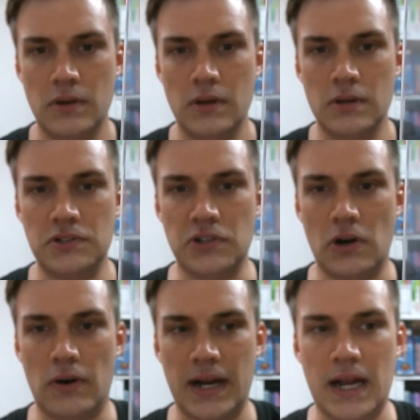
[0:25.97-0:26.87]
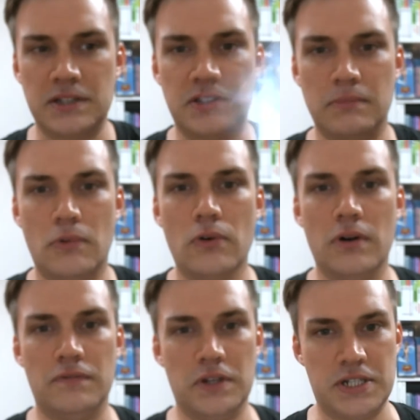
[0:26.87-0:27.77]
So I got some more
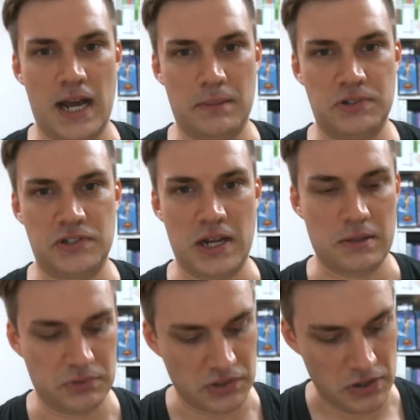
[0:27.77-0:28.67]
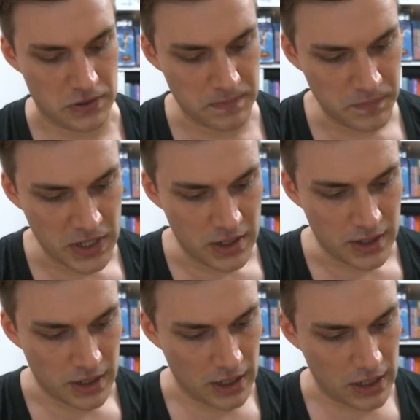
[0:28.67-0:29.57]
of the top stamps in.
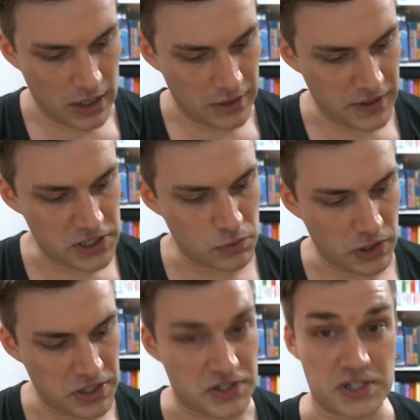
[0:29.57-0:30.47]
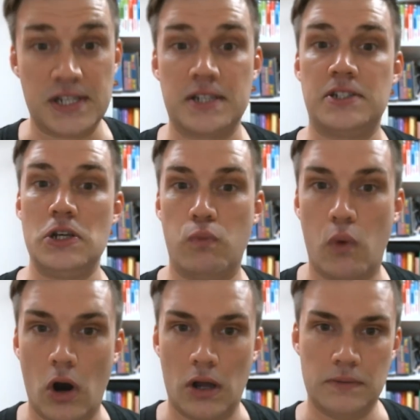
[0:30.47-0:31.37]
This one is a
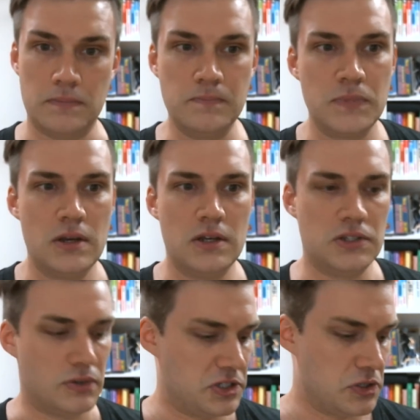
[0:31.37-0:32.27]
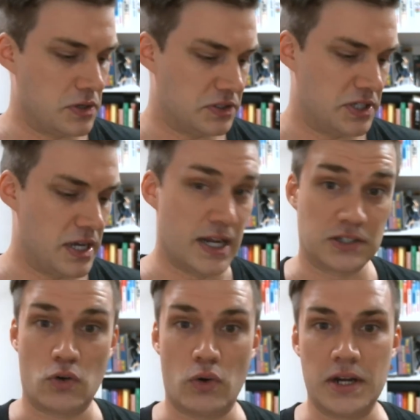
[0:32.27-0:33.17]
61. So as you can see, it has
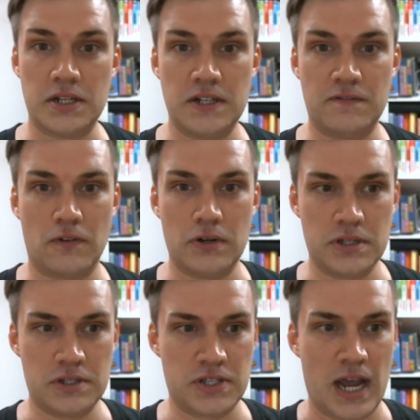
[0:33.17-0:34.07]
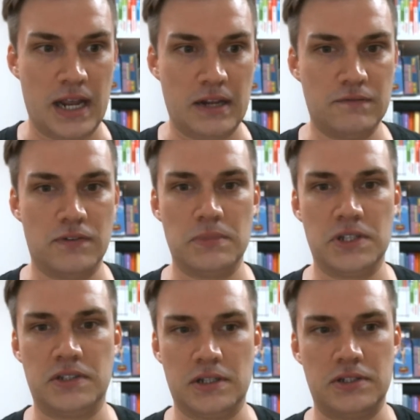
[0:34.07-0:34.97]
quite a different design from the
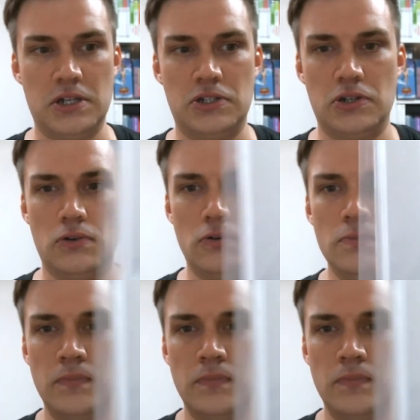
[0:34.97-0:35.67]
62.